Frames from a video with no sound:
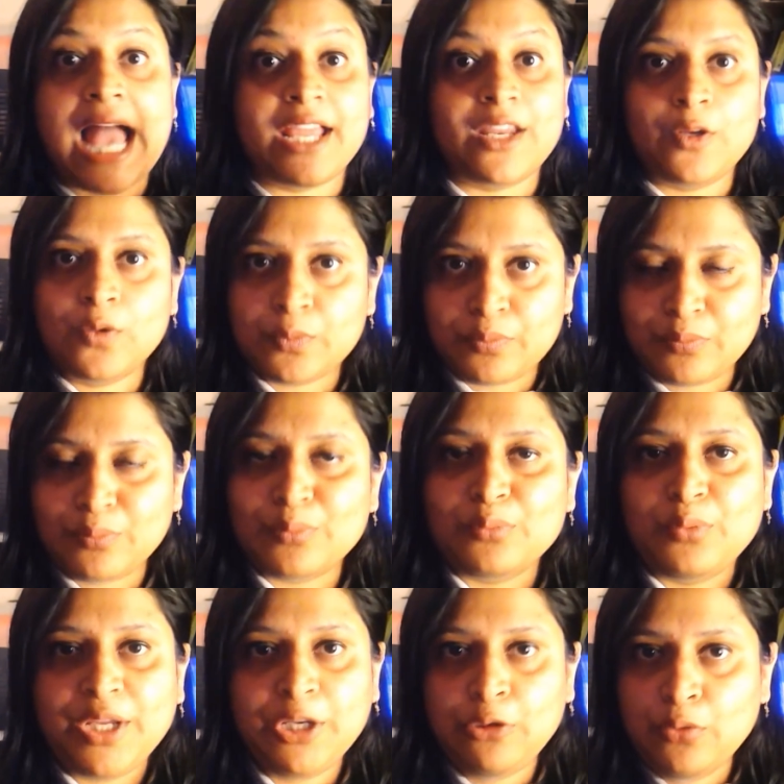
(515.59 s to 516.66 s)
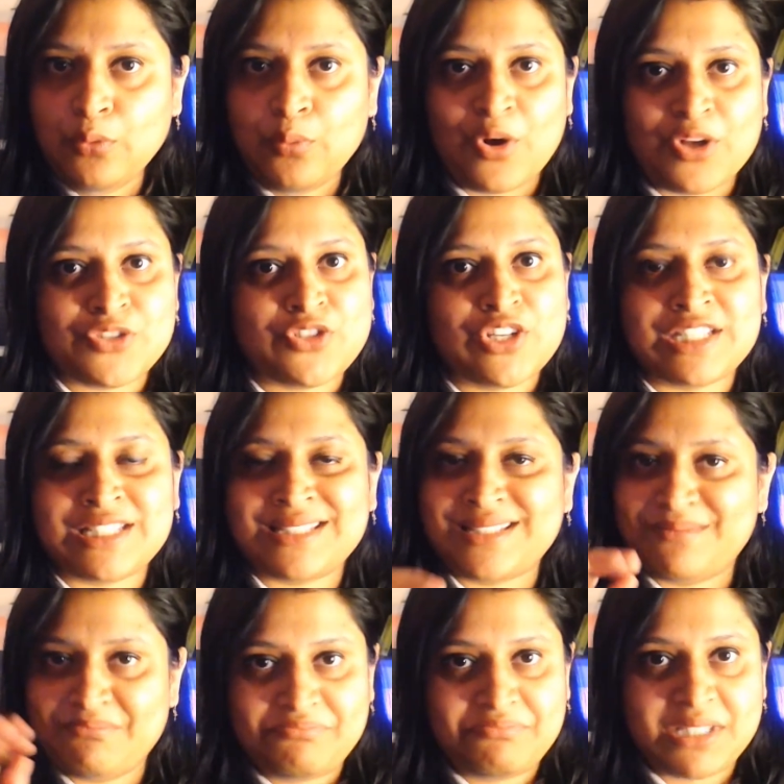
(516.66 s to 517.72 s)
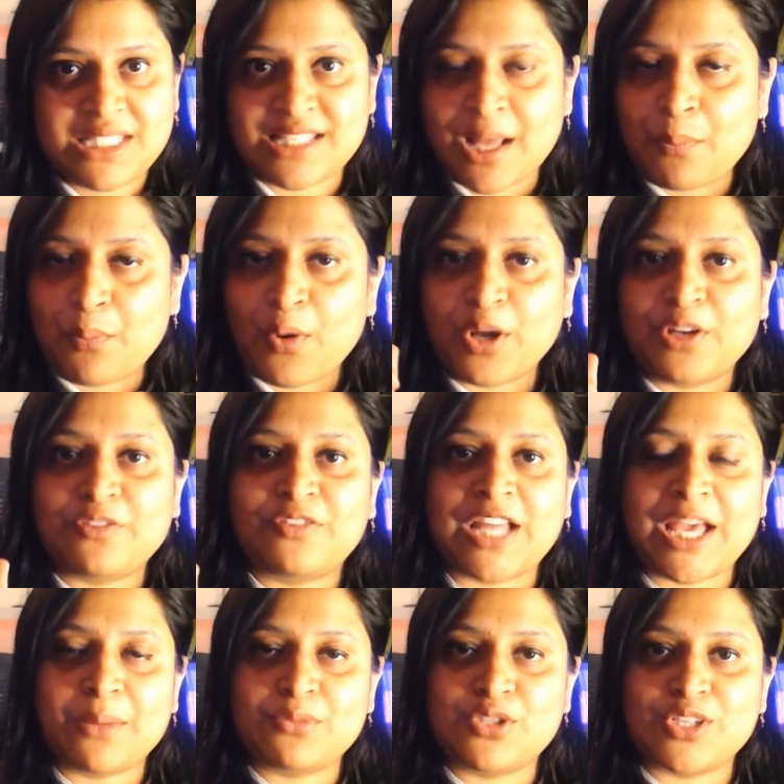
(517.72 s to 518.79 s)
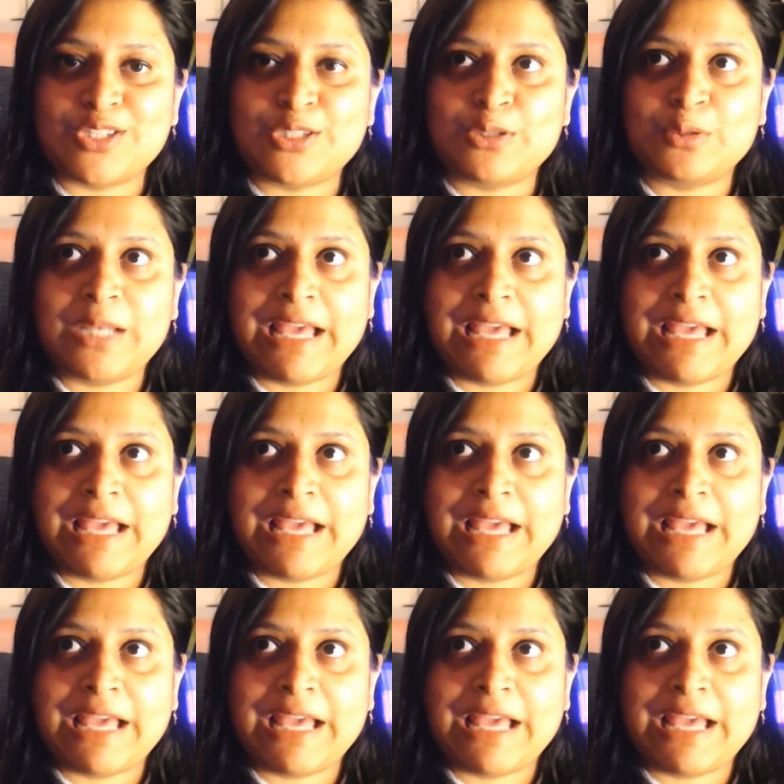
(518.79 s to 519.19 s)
I know we do watch it some point of time just to